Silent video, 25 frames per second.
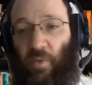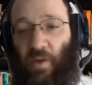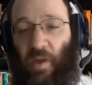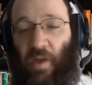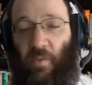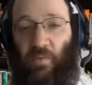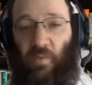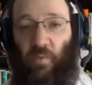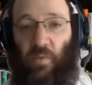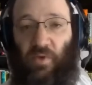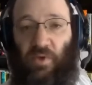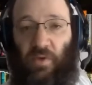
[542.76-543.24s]

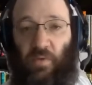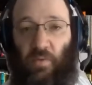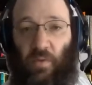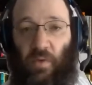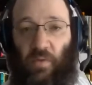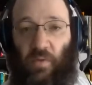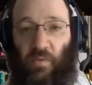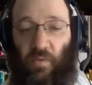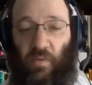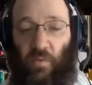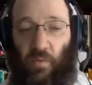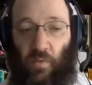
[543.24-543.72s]
perhaps we should
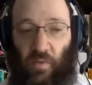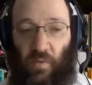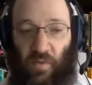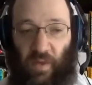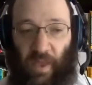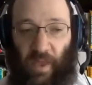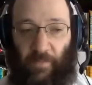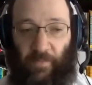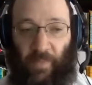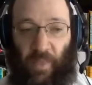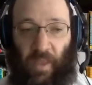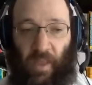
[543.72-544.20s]
run to do
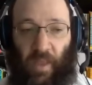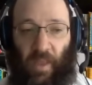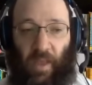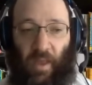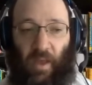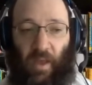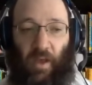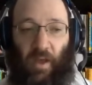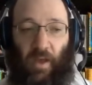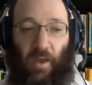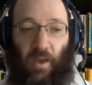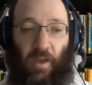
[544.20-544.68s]
that.
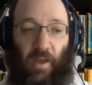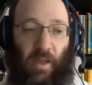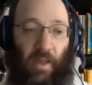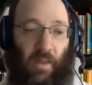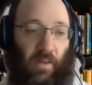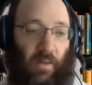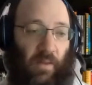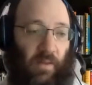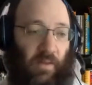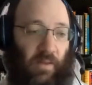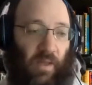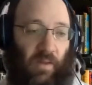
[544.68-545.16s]

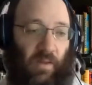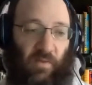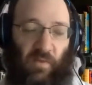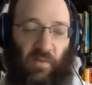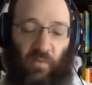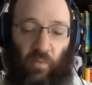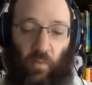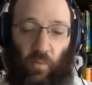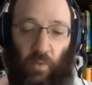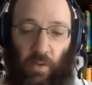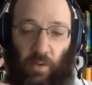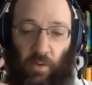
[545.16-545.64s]
And again, it's
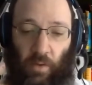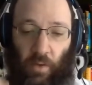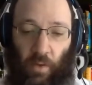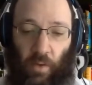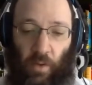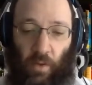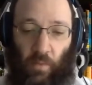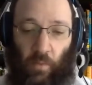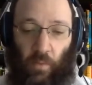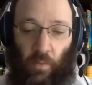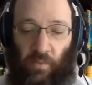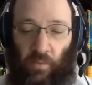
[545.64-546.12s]
just one
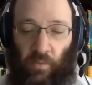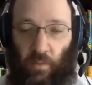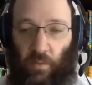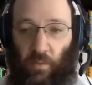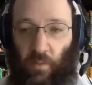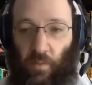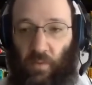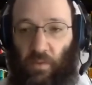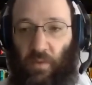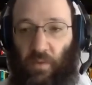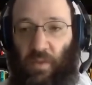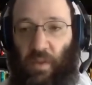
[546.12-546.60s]

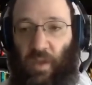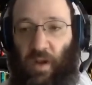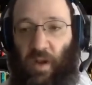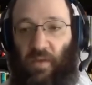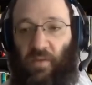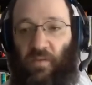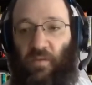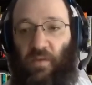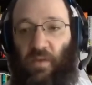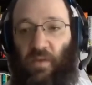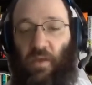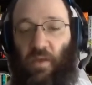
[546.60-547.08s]
nakuda that I
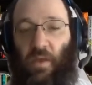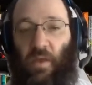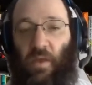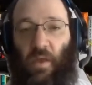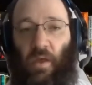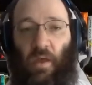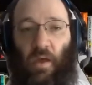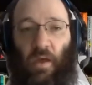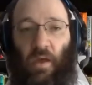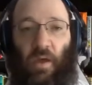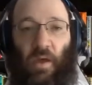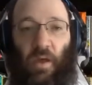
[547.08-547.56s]
see
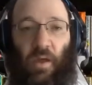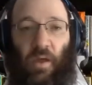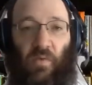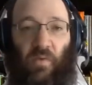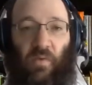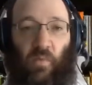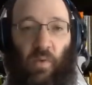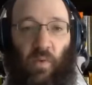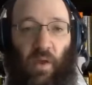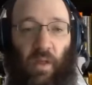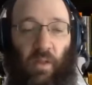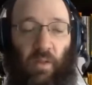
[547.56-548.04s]

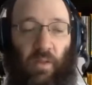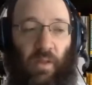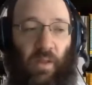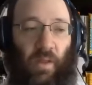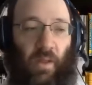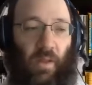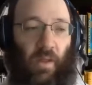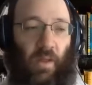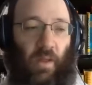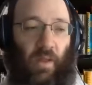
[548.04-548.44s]
as well,